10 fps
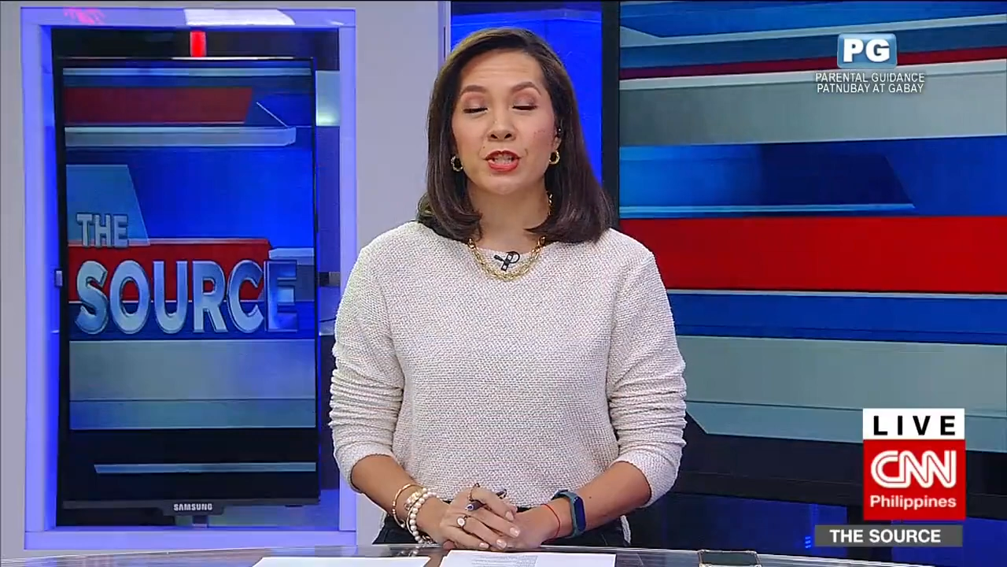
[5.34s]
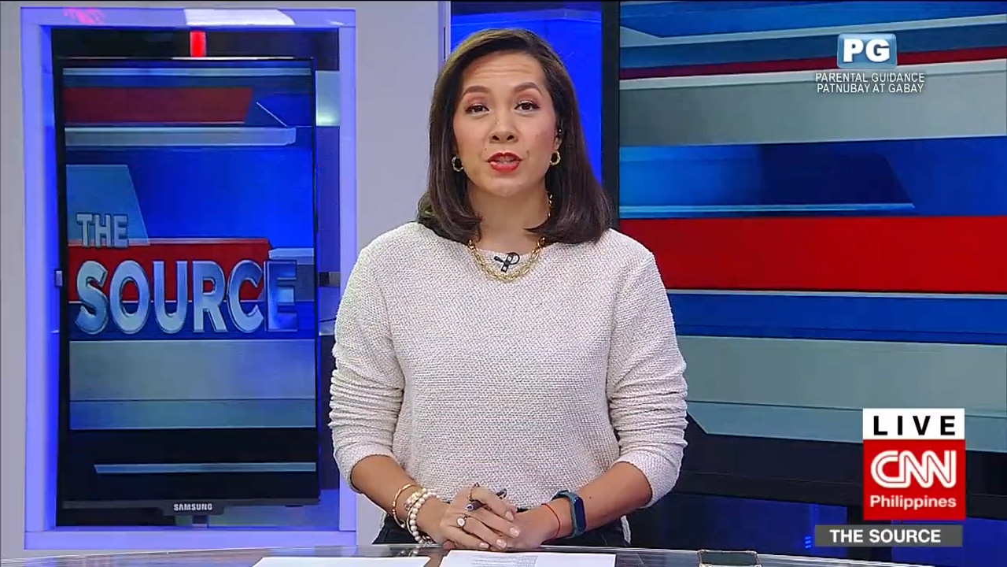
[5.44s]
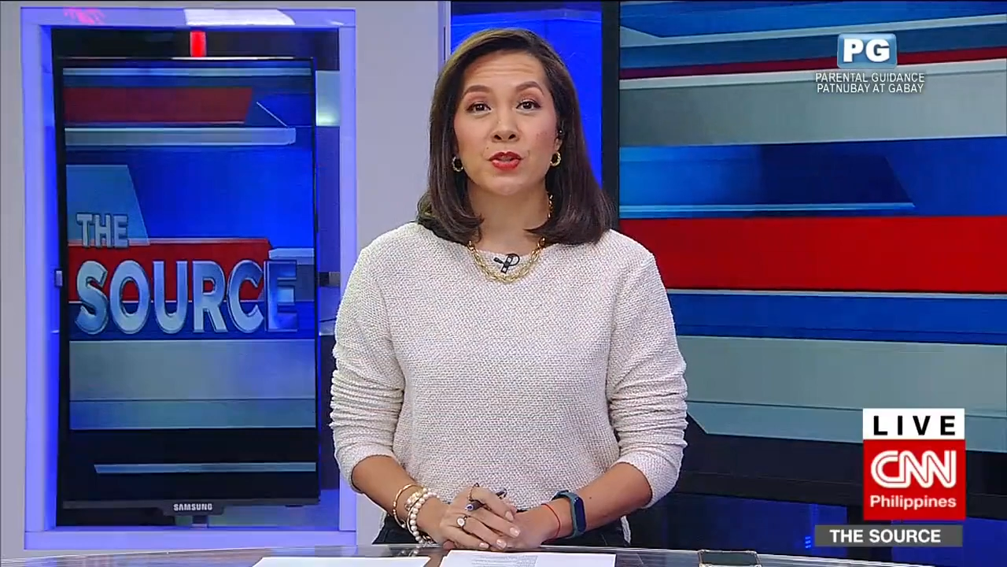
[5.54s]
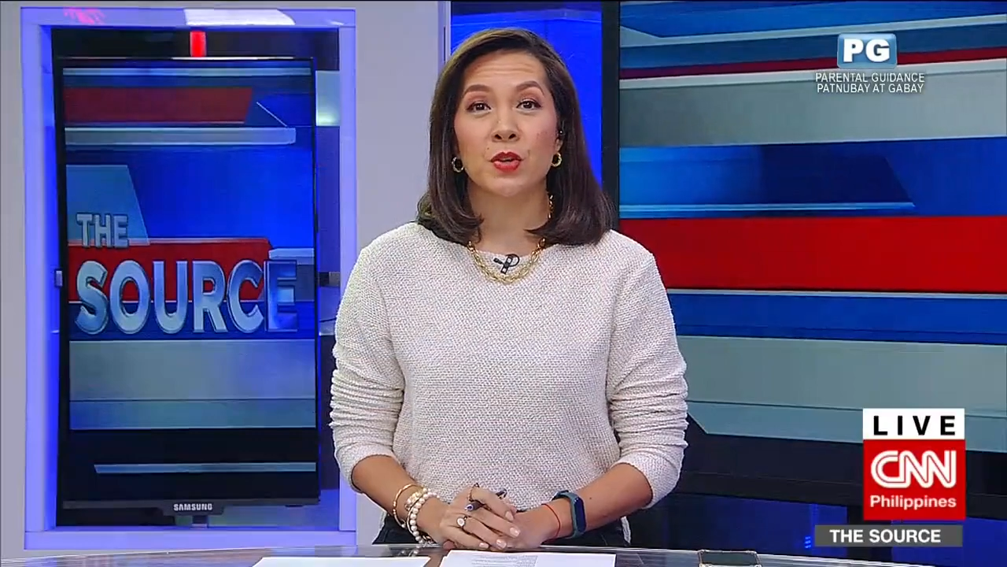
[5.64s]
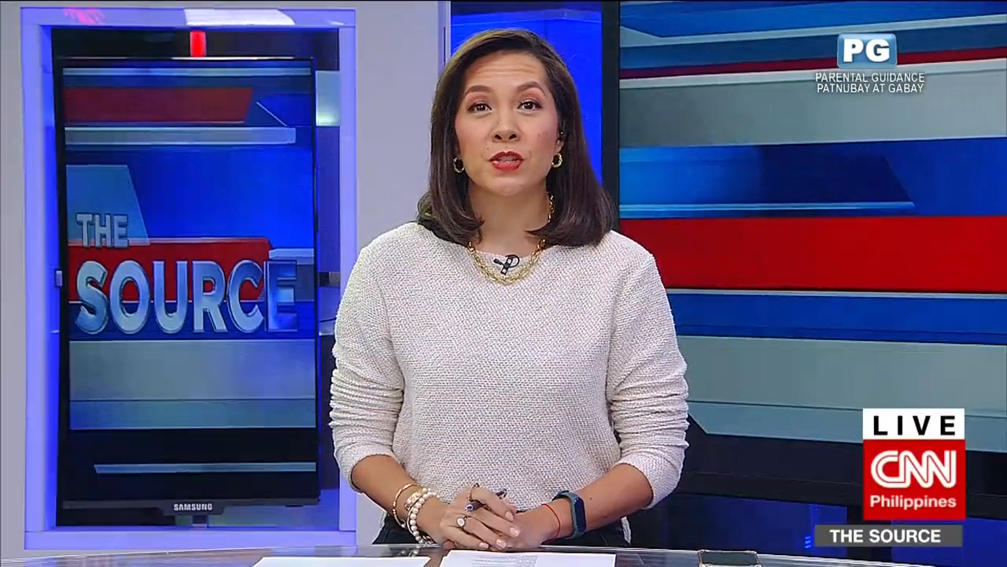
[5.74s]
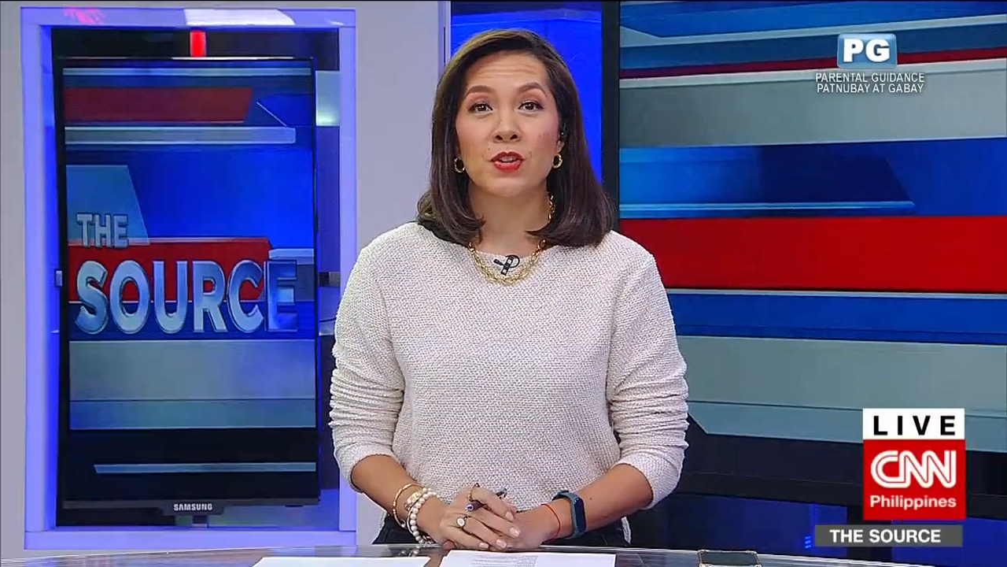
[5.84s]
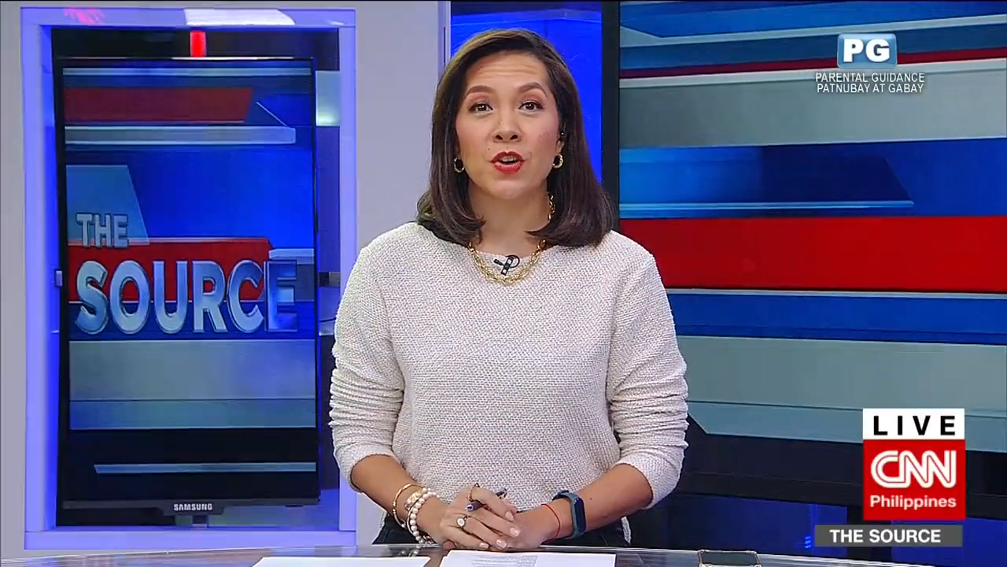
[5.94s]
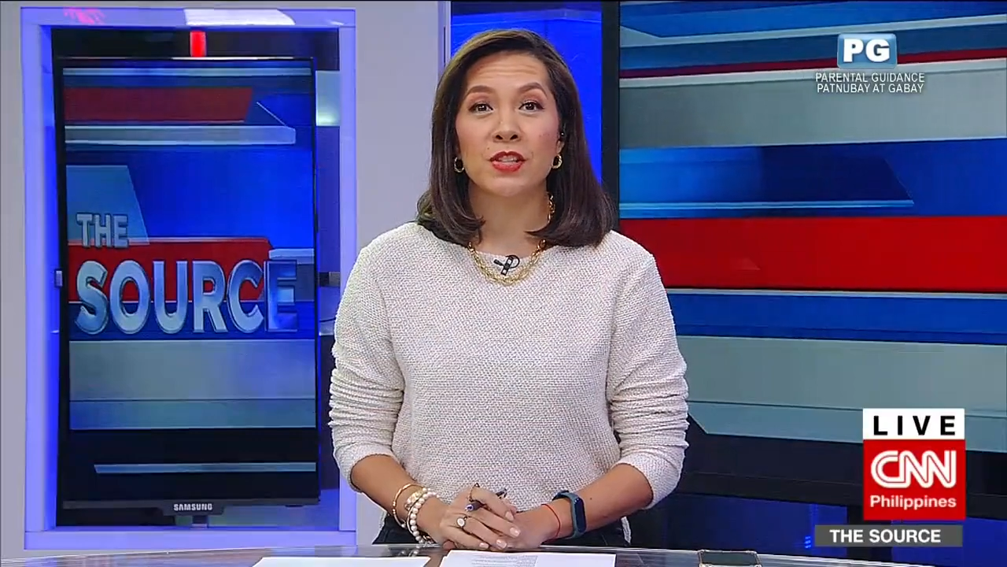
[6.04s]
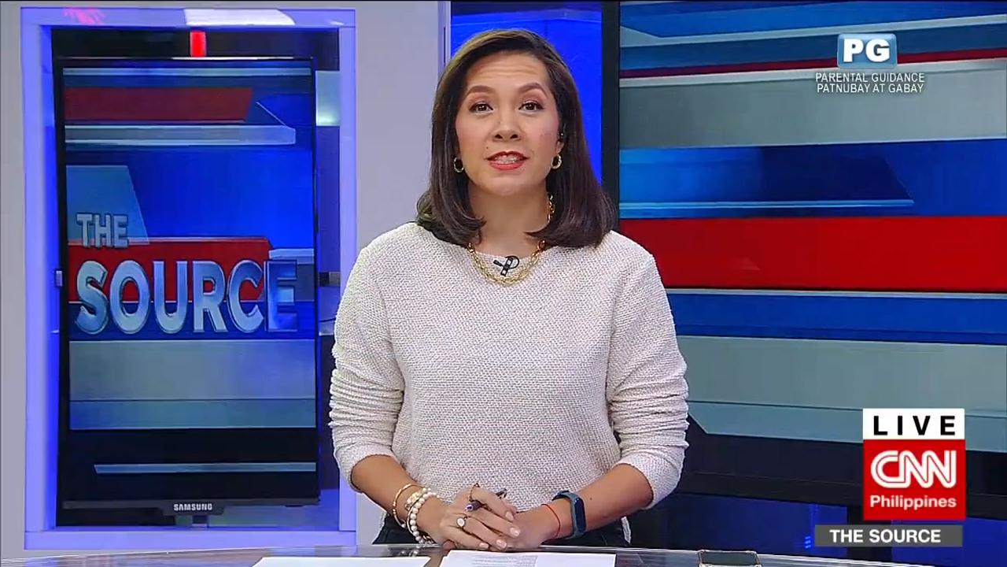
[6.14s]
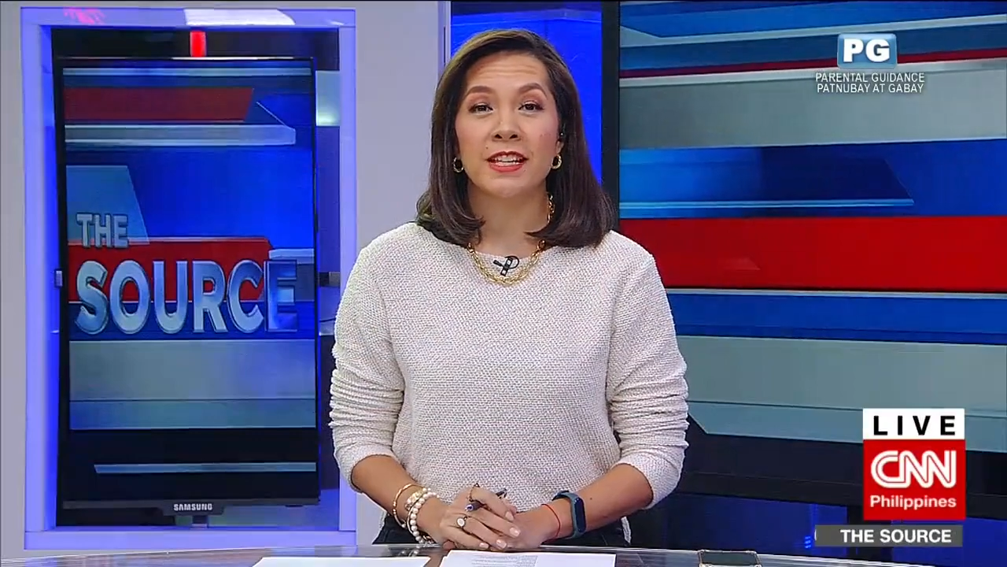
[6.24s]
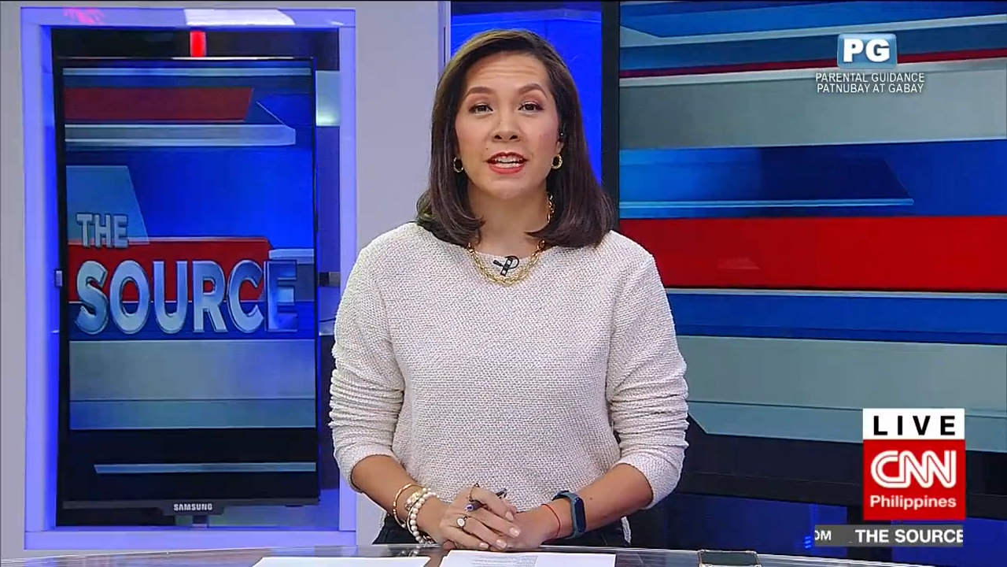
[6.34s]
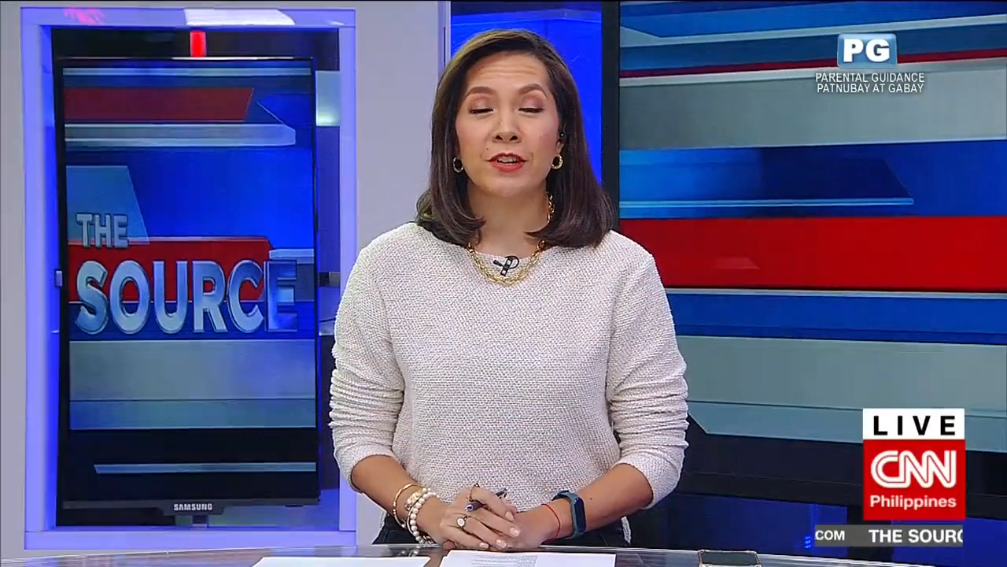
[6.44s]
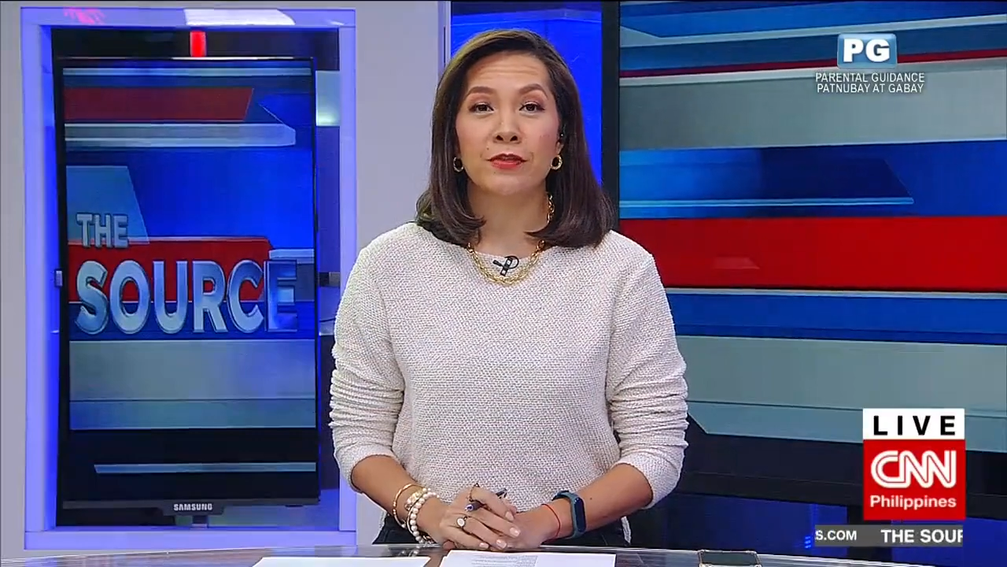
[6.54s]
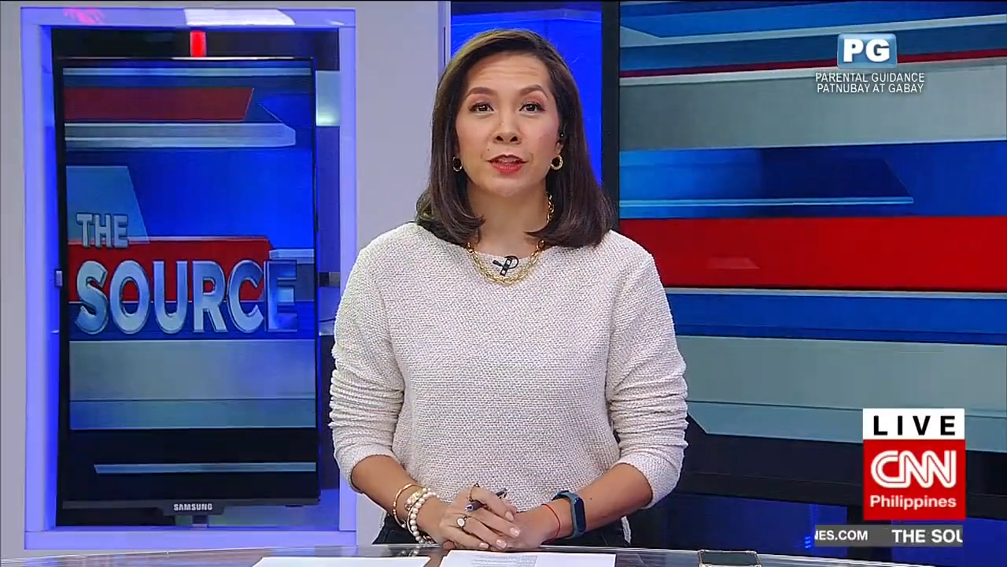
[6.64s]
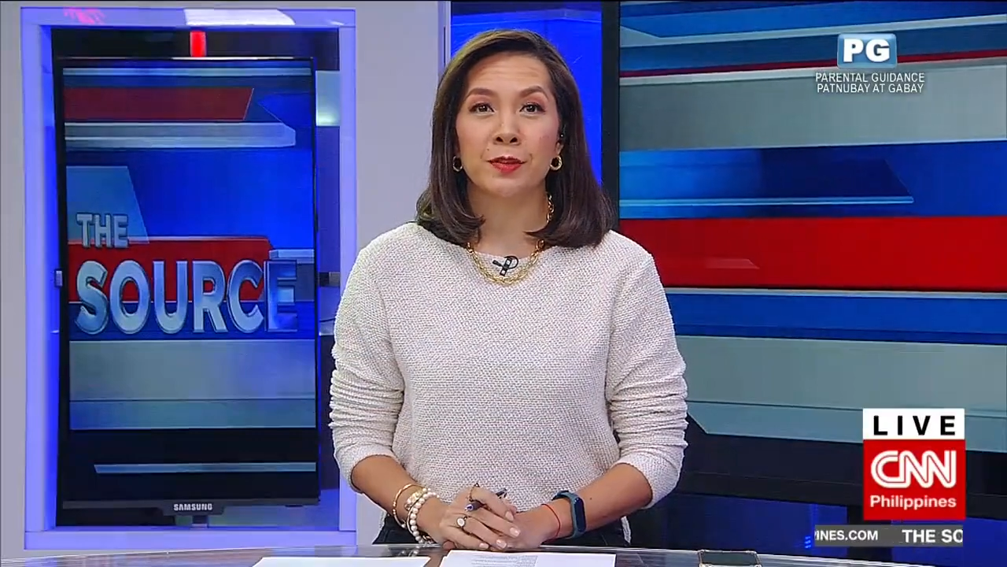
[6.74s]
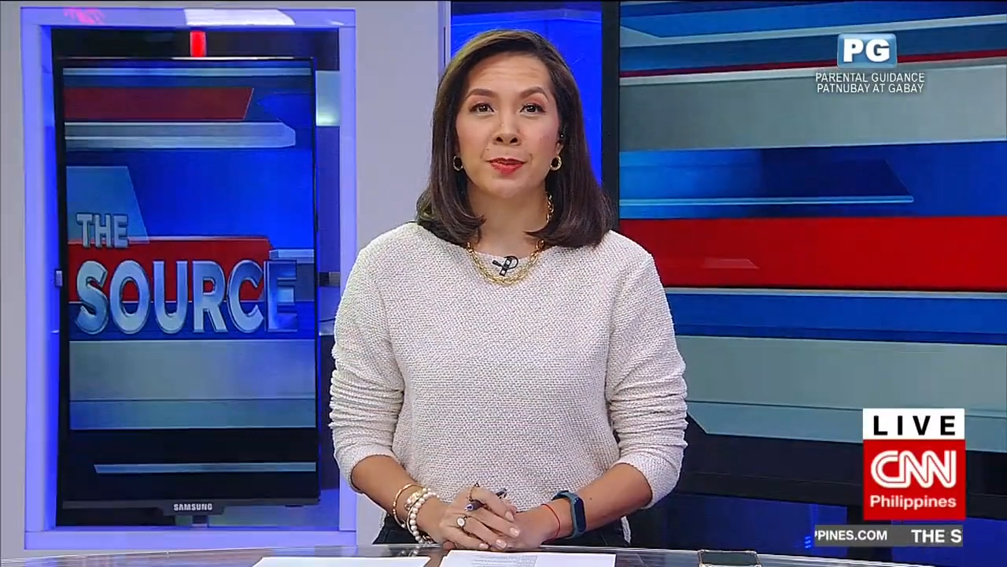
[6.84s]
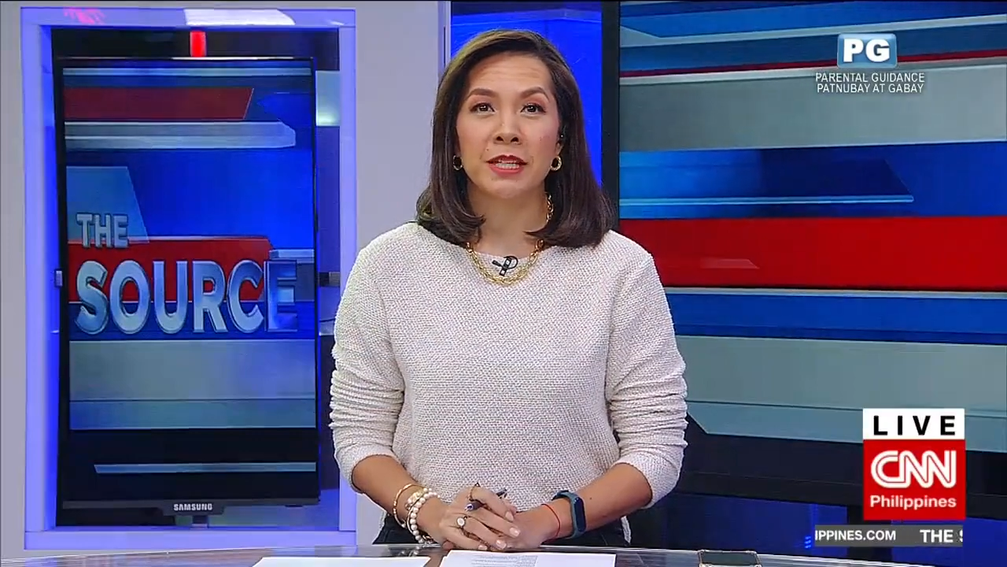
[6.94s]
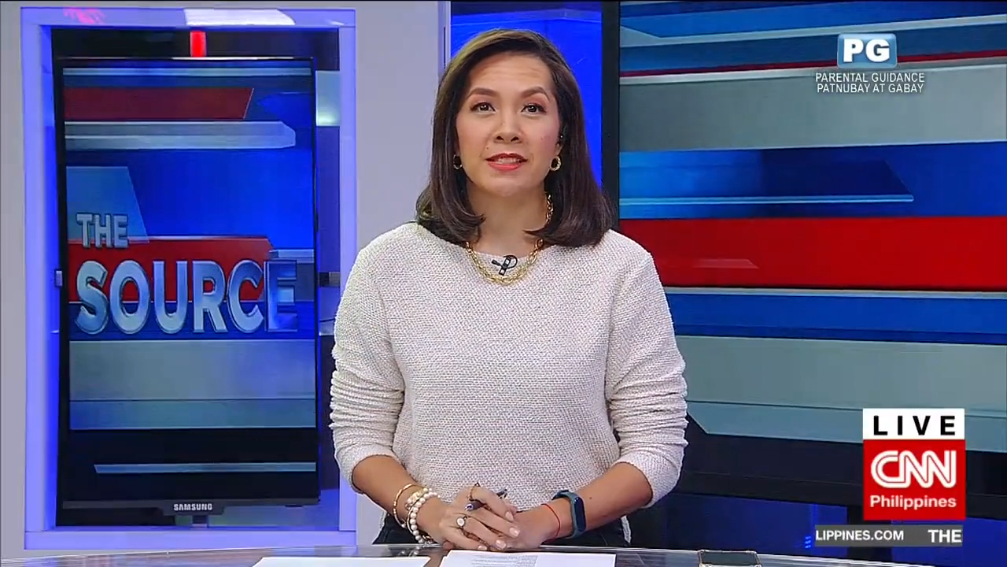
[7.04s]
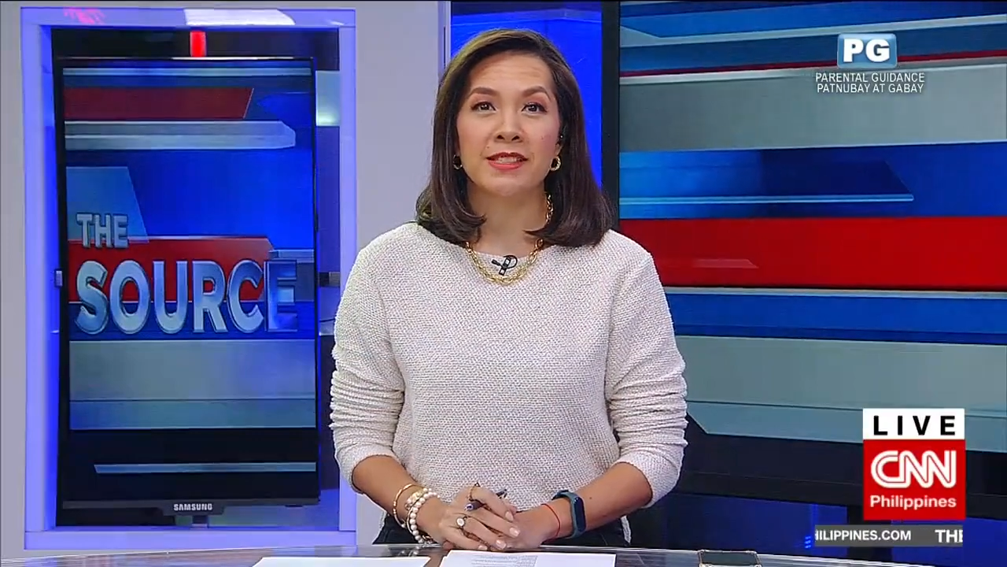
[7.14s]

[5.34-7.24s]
The Source on CNN Philippines.